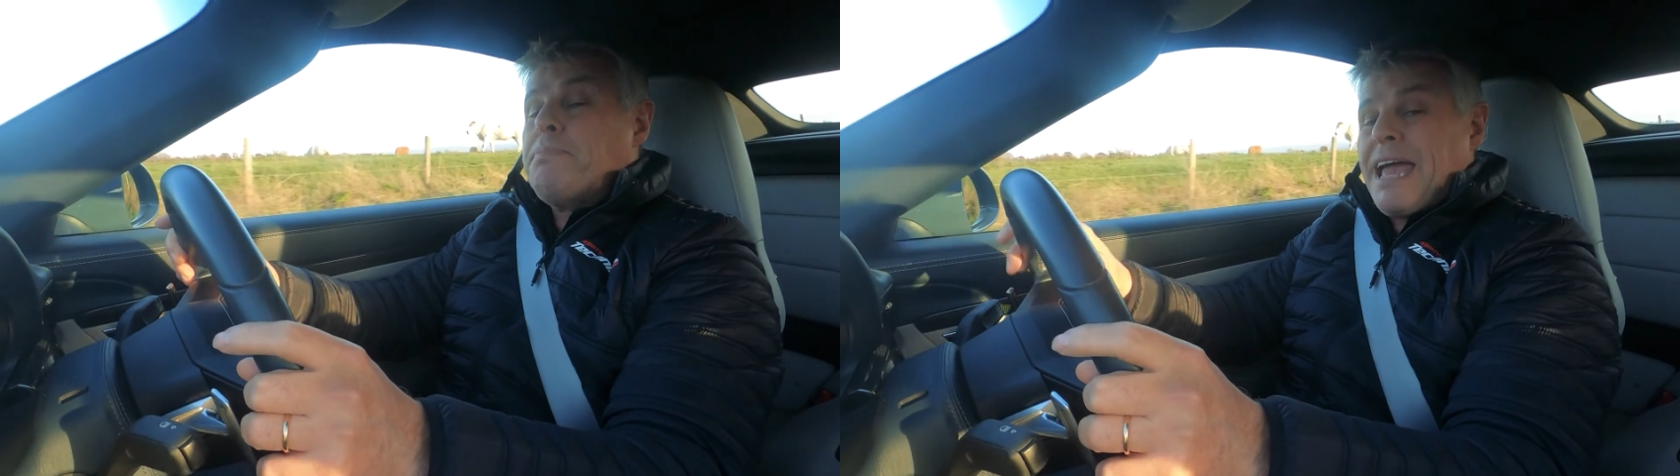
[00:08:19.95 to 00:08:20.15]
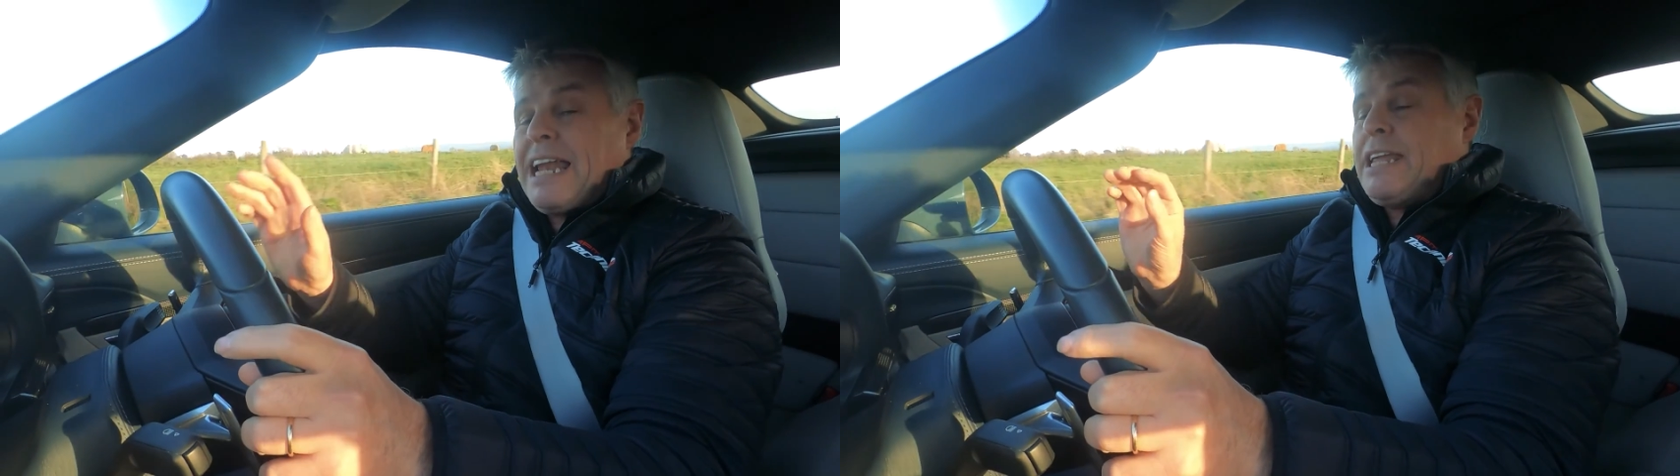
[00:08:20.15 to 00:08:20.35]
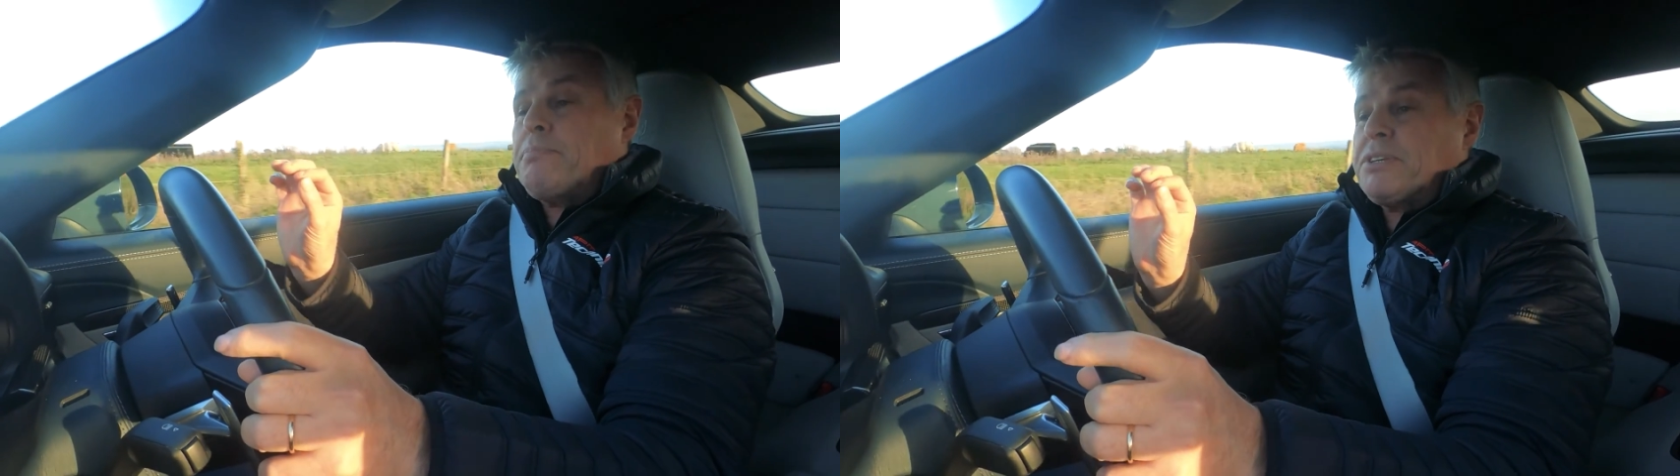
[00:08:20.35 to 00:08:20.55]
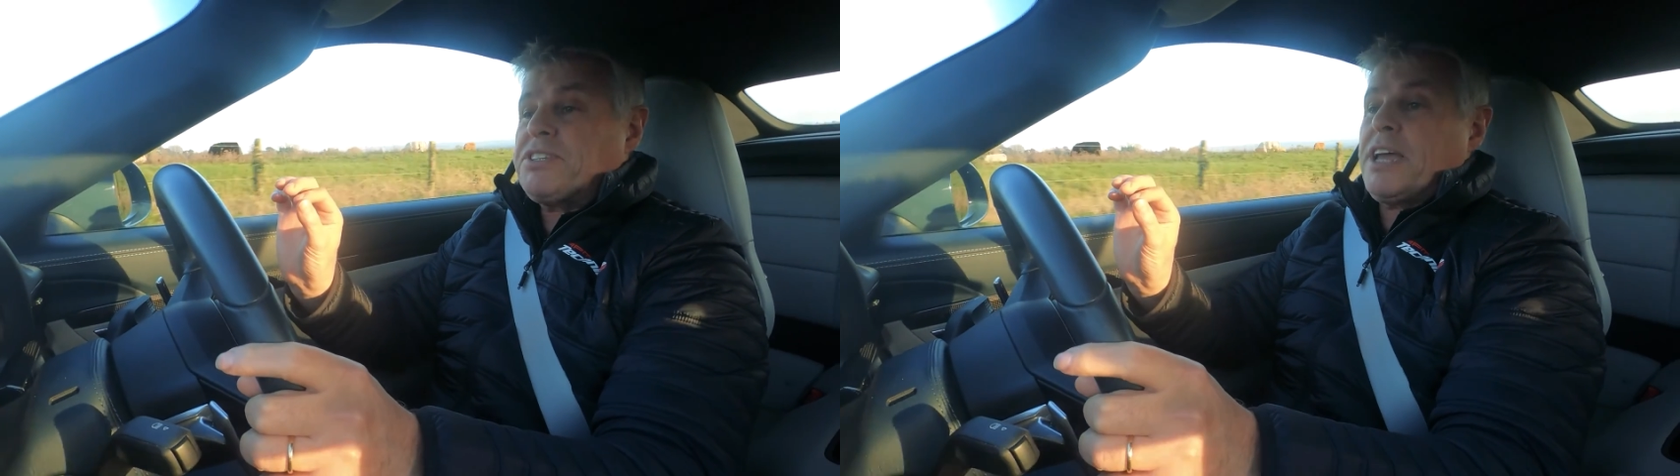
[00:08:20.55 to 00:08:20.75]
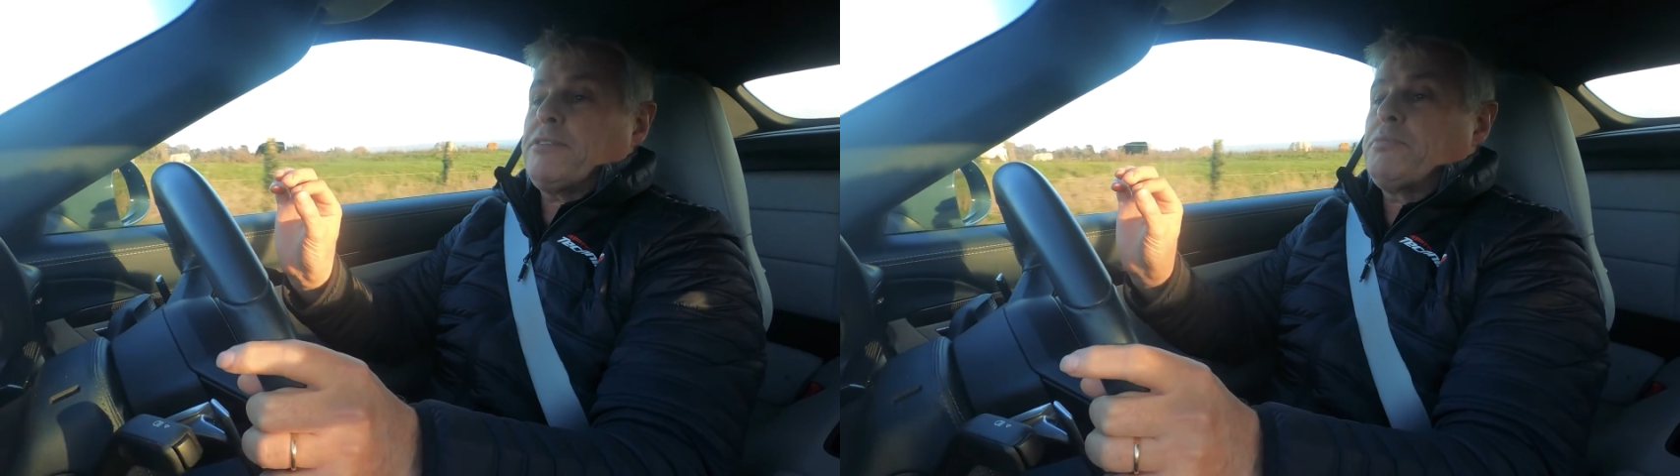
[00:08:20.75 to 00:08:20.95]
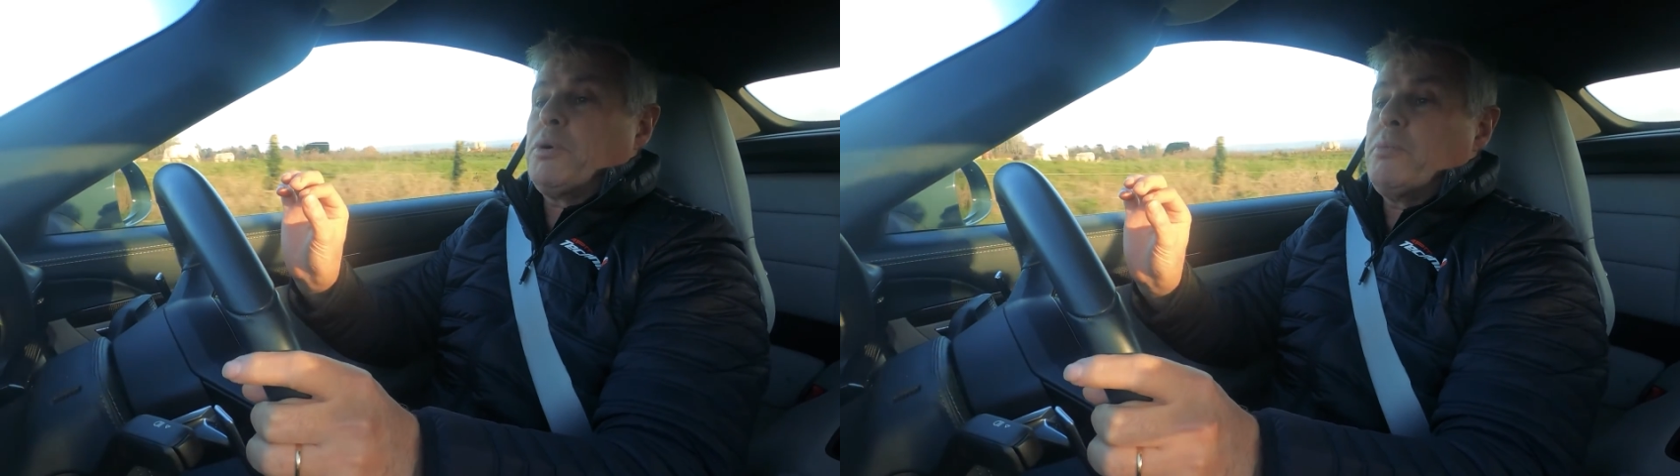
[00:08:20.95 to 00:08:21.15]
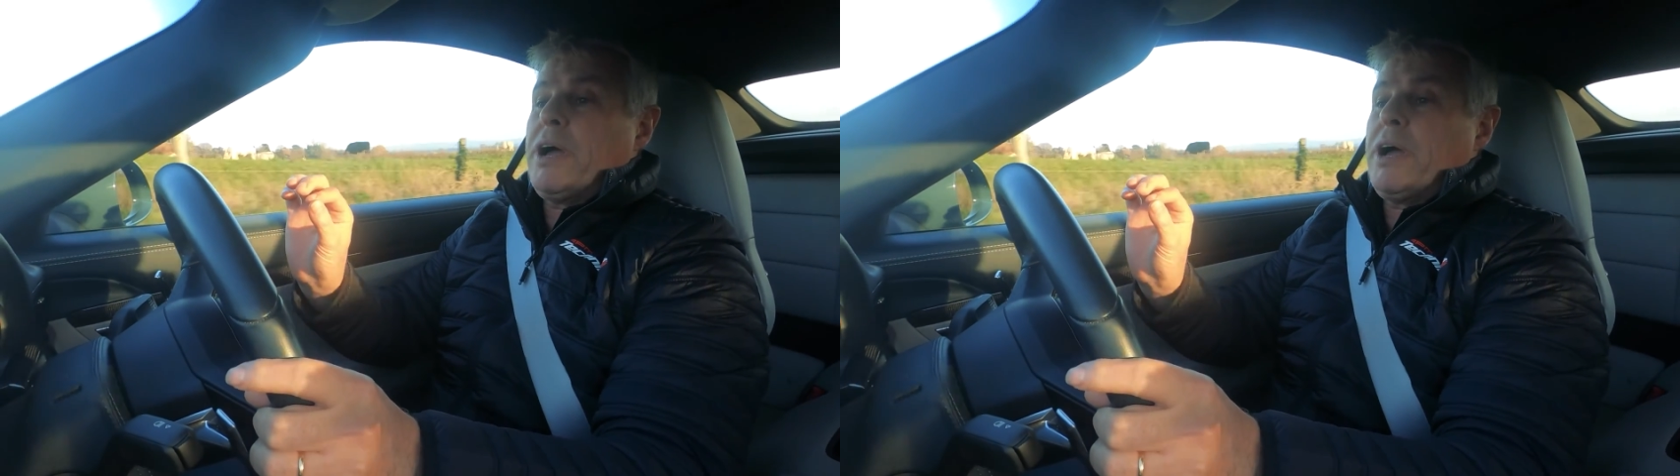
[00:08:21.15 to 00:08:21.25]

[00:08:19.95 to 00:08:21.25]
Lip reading: barely perceptible